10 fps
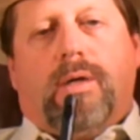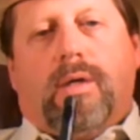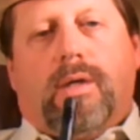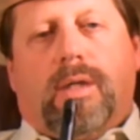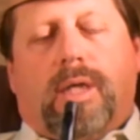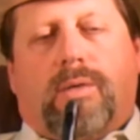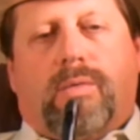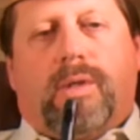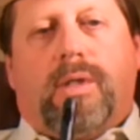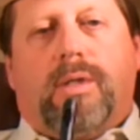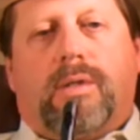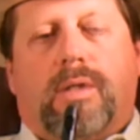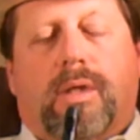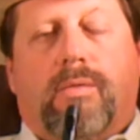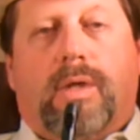liquid
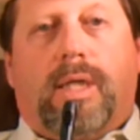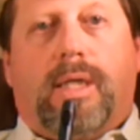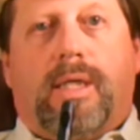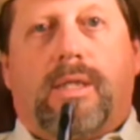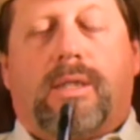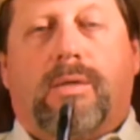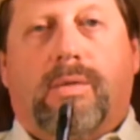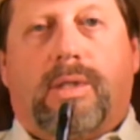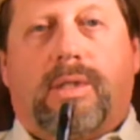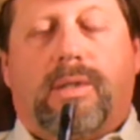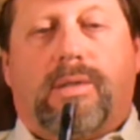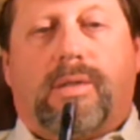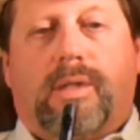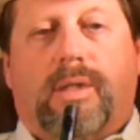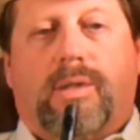slow release, which is
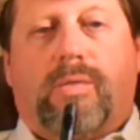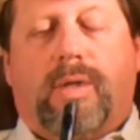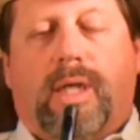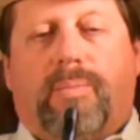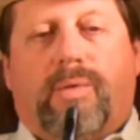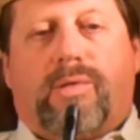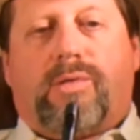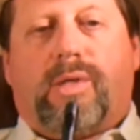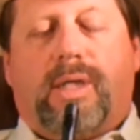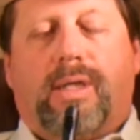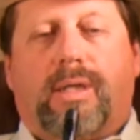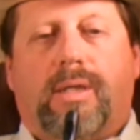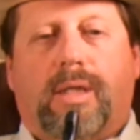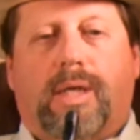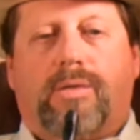28%
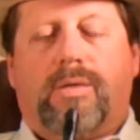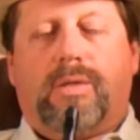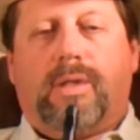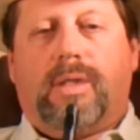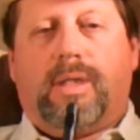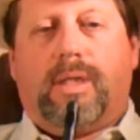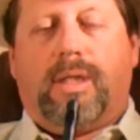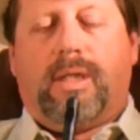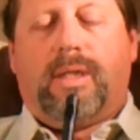nitrogen, and